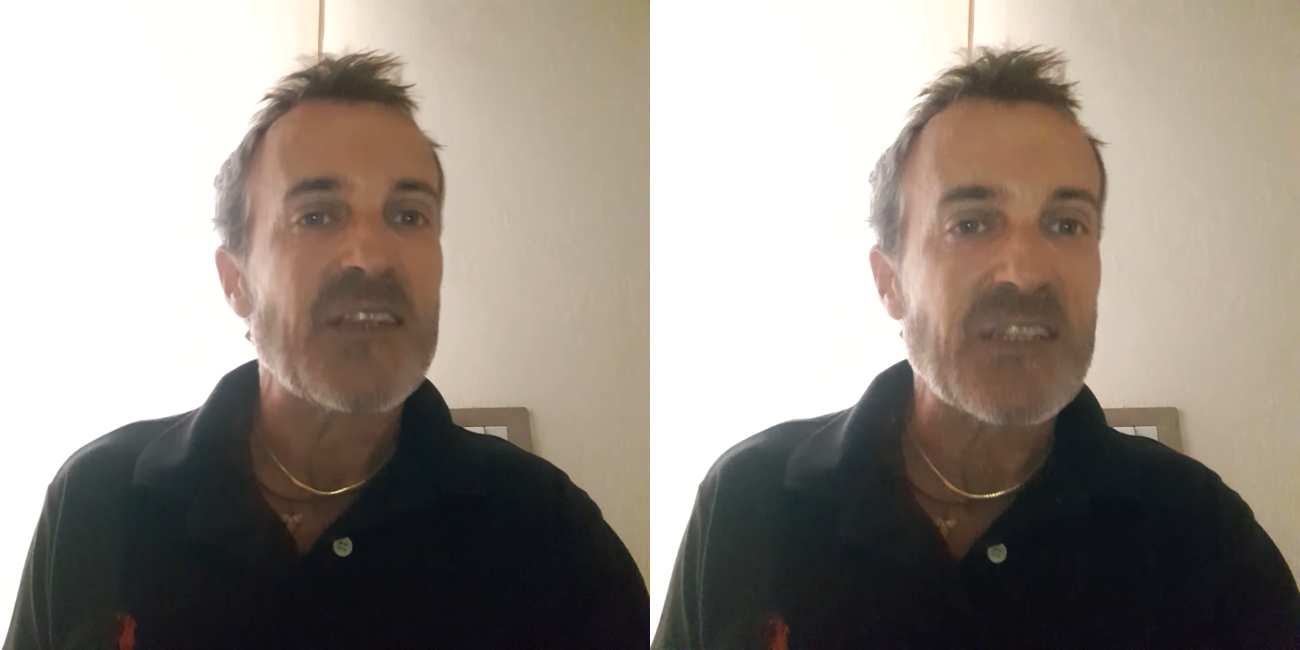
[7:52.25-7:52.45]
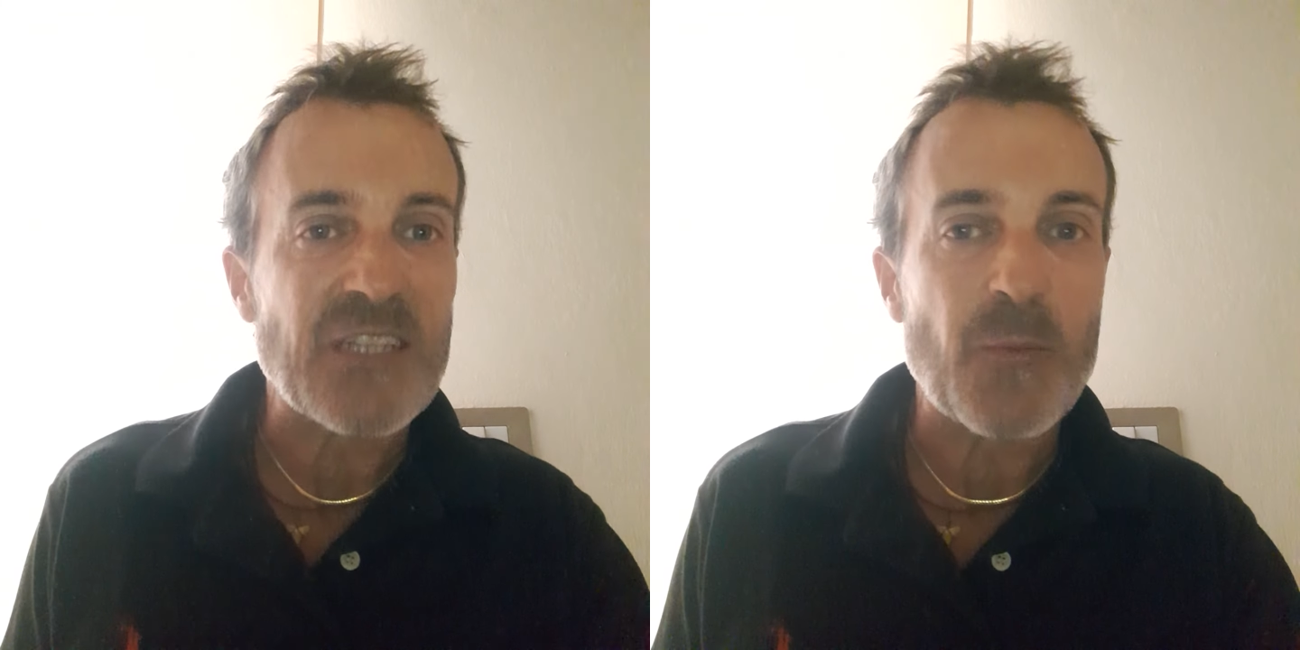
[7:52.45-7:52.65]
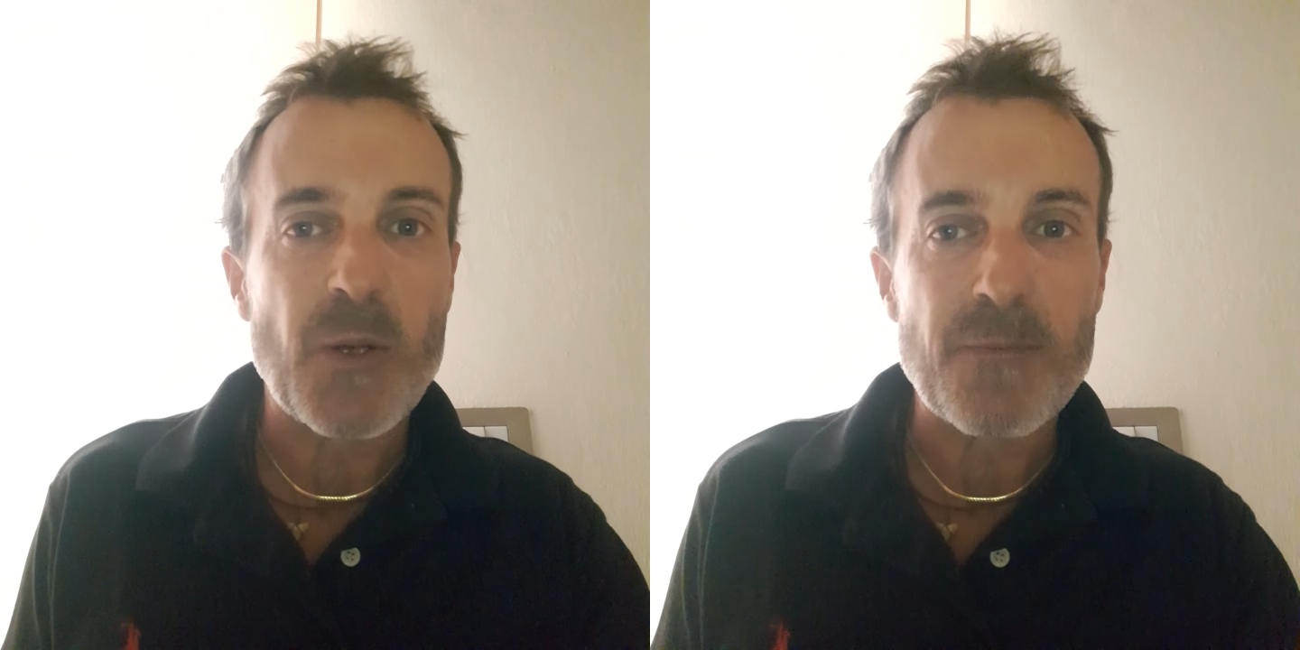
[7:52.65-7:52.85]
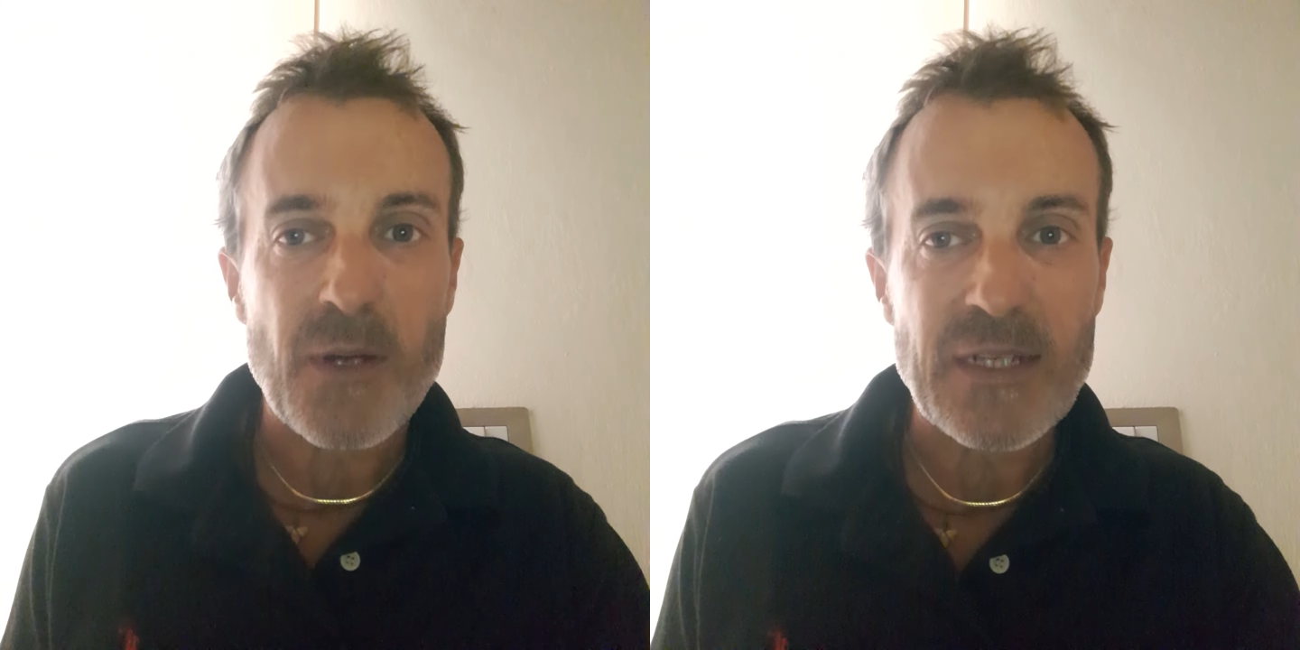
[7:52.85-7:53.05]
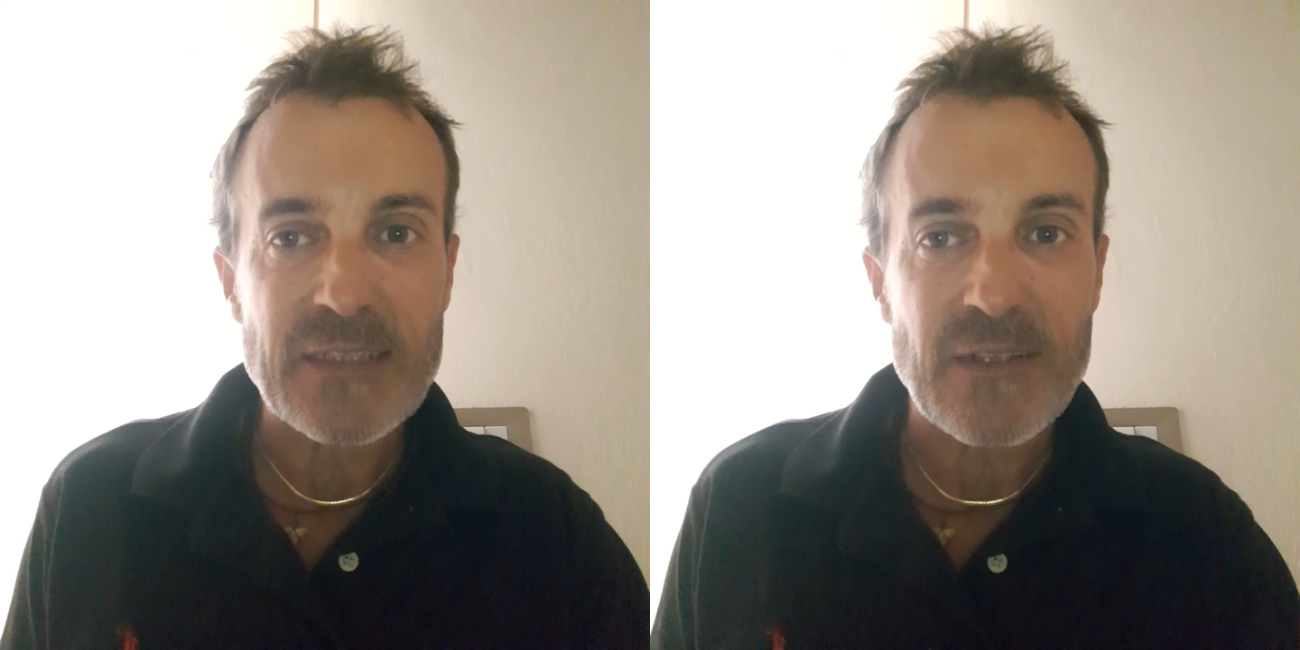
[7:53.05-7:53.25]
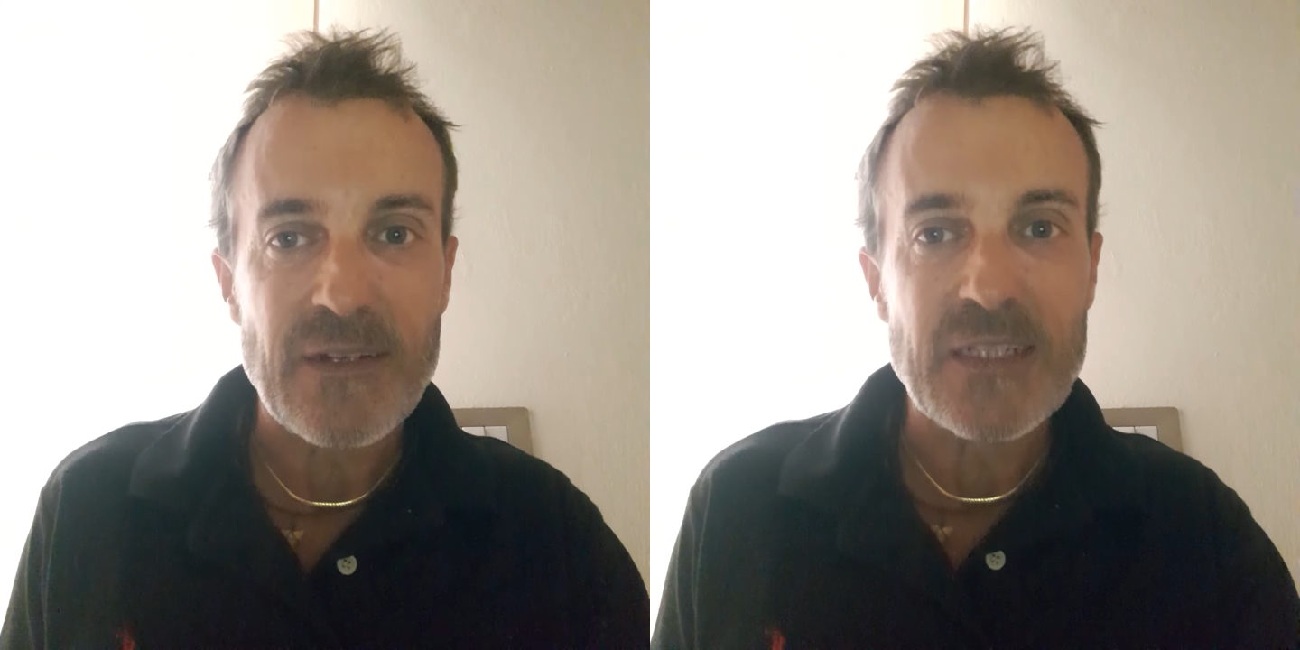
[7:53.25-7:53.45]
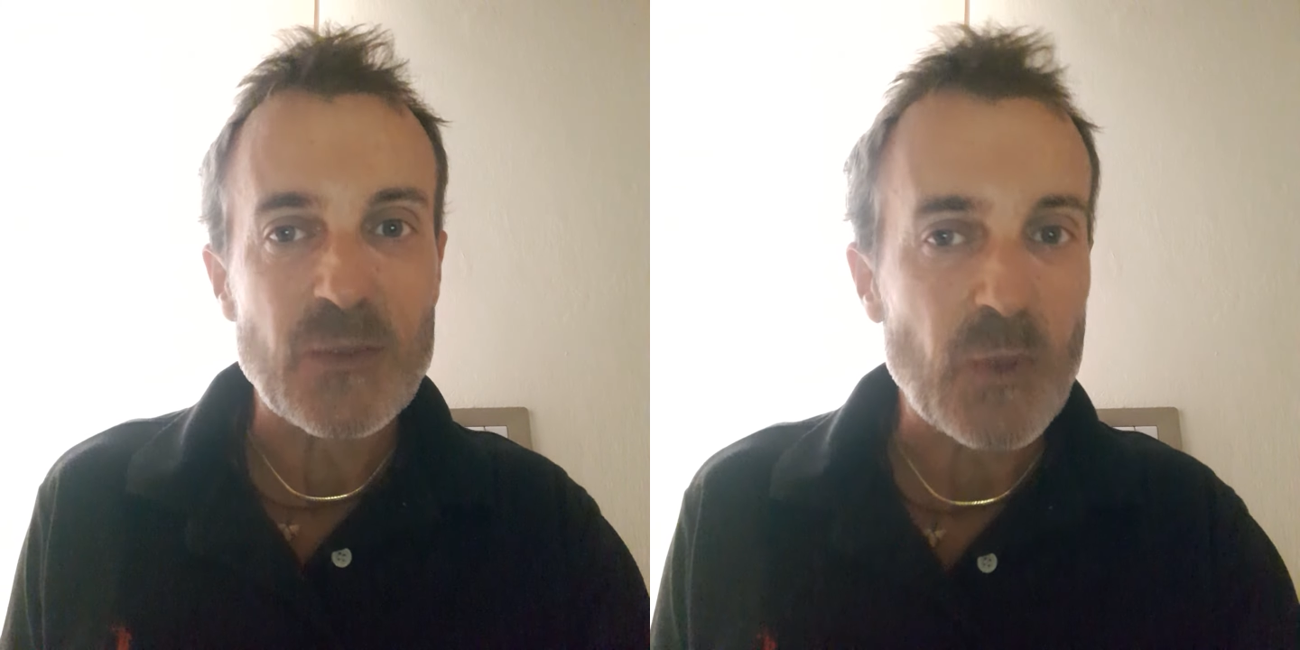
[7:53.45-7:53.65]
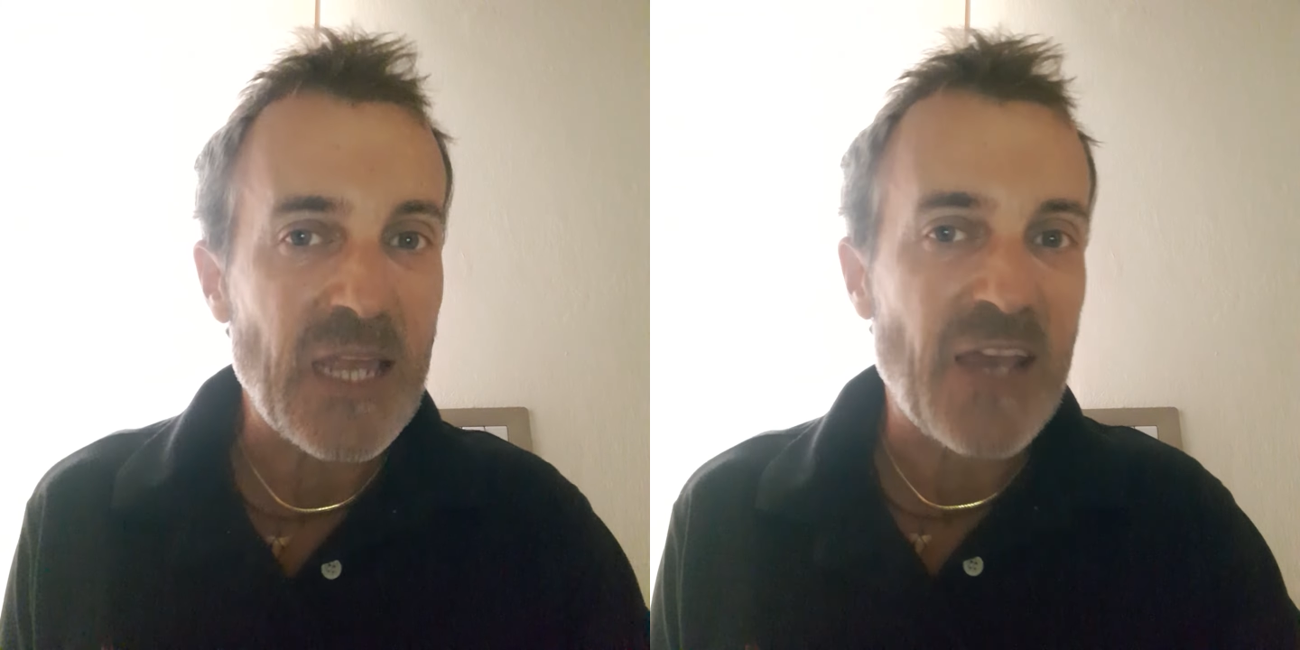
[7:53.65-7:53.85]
that someone my size will